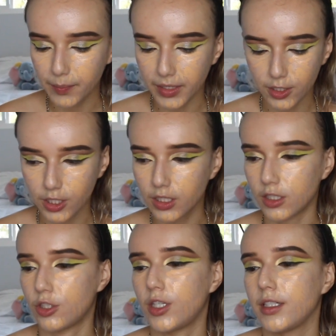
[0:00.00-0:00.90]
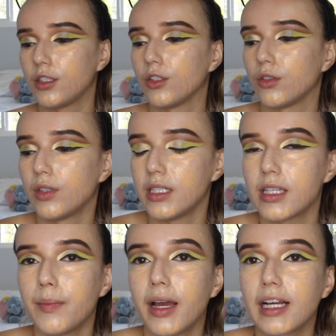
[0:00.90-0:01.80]
I'm actually going to try to do
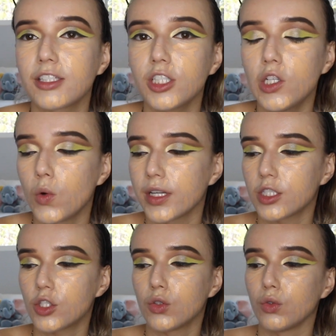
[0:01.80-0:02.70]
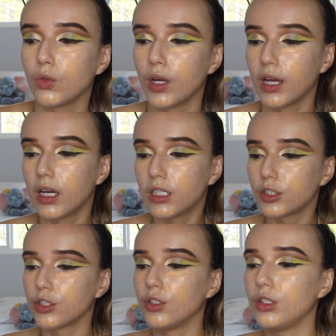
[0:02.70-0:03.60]
is I'm actually going to
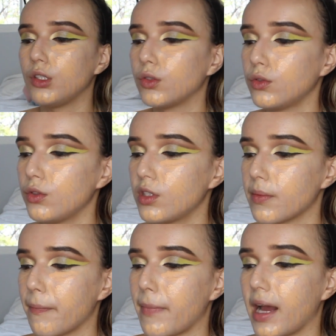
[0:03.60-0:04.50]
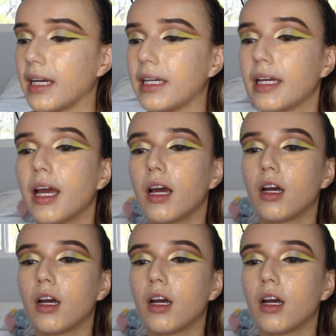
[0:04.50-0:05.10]
use my